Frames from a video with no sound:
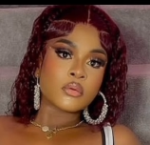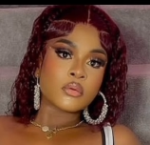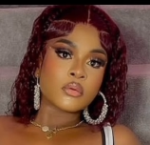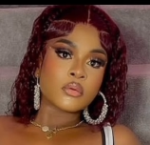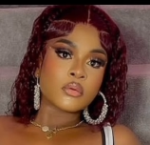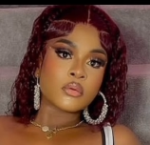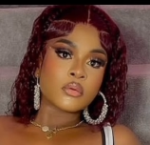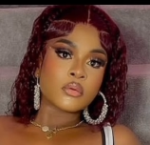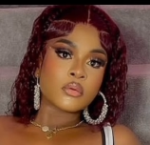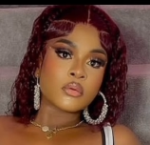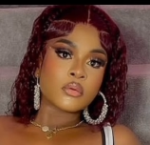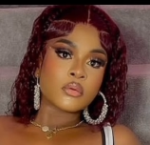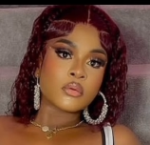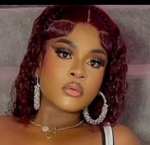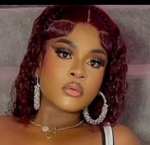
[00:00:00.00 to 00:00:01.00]

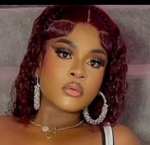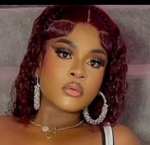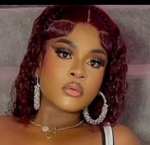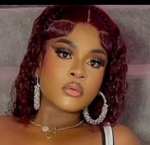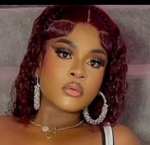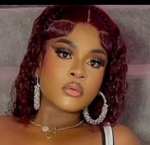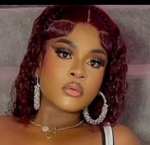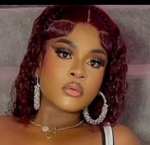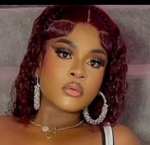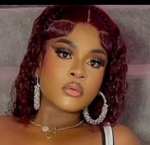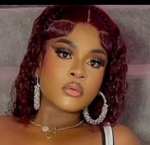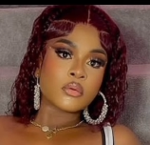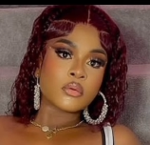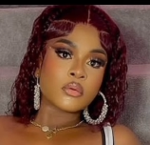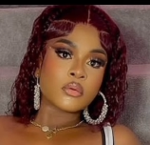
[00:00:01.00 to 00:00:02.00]

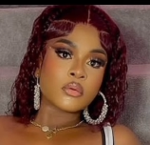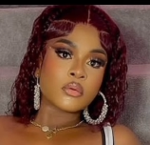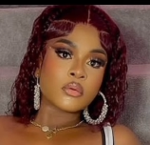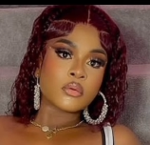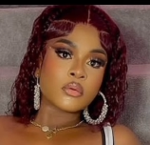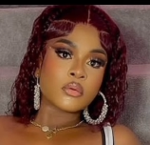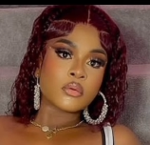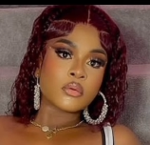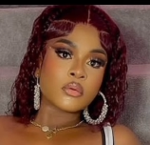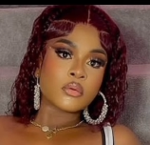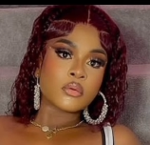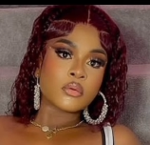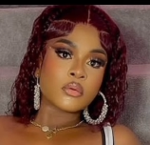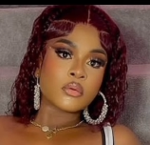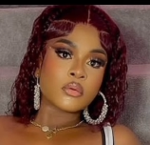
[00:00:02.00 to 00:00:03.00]

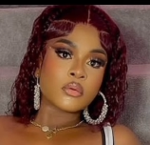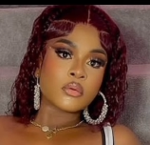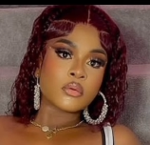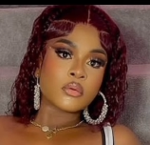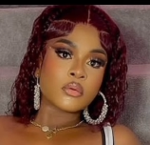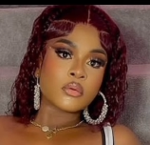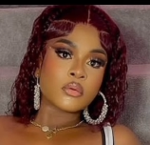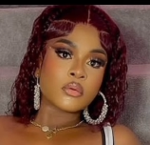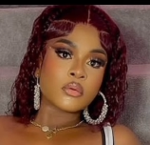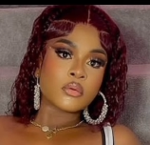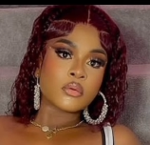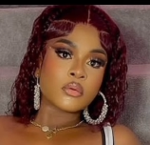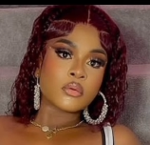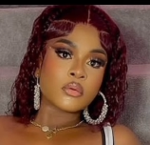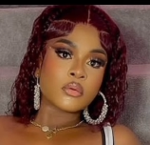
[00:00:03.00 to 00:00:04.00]

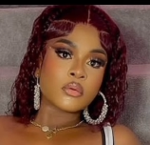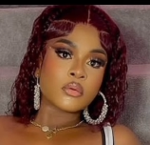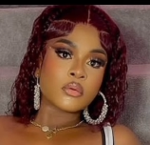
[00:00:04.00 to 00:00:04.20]
This is a still picture; no speech is visible.